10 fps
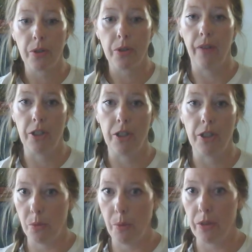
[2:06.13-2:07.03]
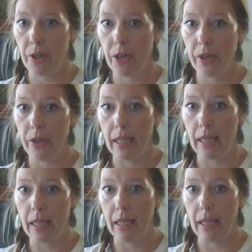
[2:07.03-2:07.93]
professionals, whether you're an
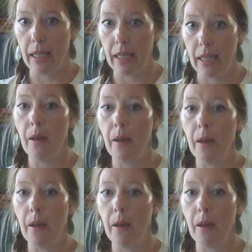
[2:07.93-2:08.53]
NTP